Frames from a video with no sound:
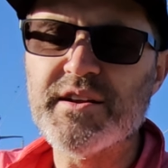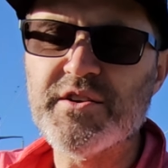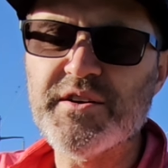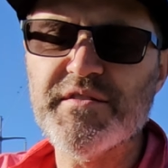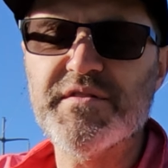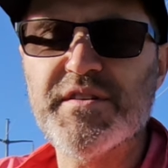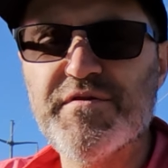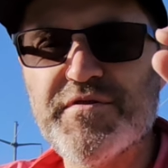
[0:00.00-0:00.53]

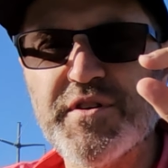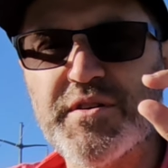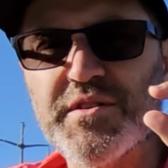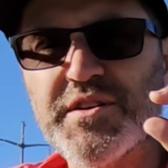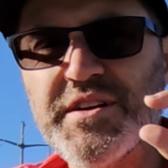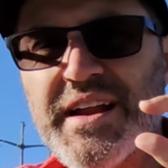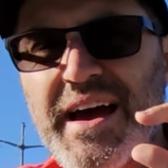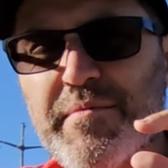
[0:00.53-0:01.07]
Even if
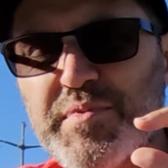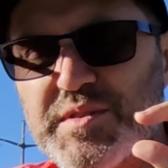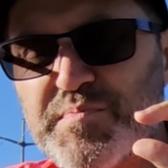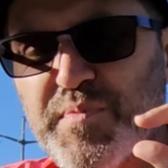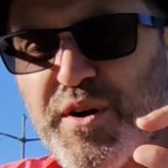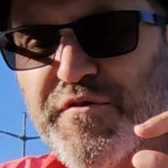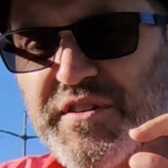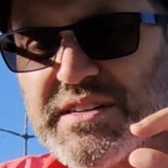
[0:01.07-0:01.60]
your nap is
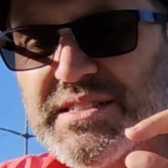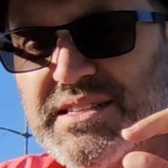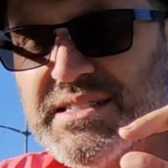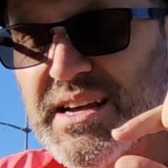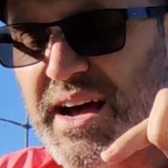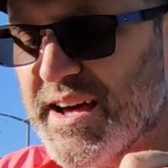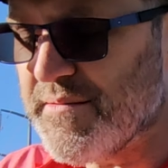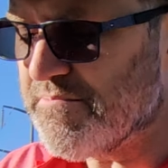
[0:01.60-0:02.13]
perfectly
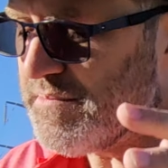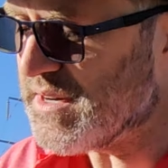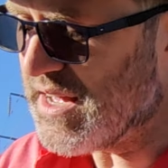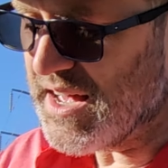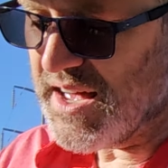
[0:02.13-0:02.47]
timed,